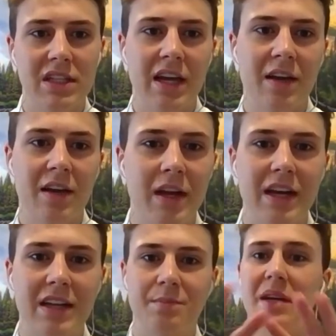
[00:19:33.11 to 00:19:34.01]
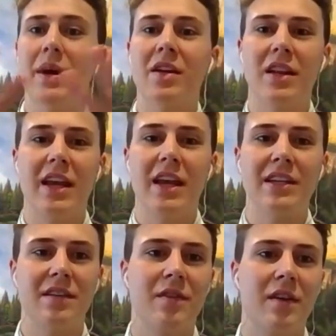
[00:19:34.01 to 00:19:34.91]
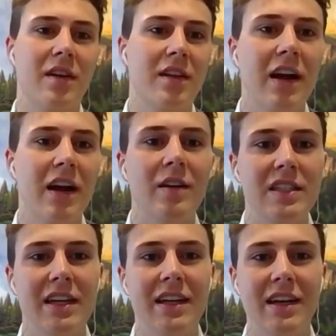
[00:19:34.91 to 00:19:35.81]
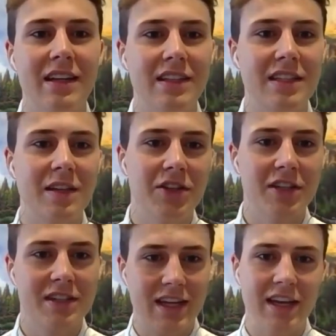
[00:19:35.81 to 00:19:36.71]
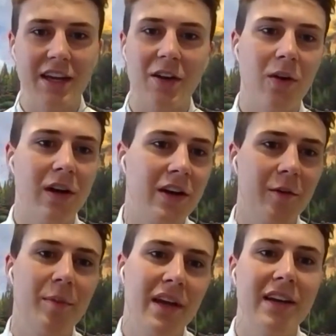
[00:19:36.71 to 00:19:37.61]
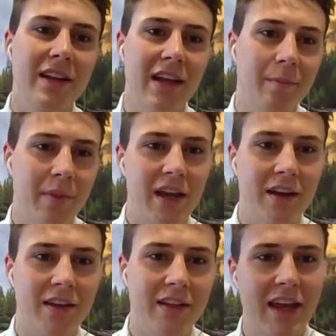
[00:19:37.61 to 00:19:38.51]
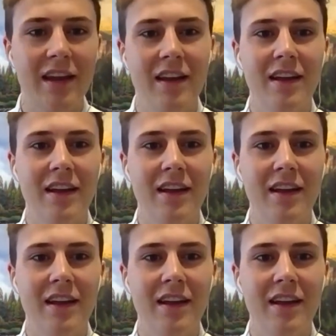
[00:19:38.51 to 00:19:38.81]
Everyone has big metal gates in front of their house, and so you just take a coin or a pen and like bang on the gate,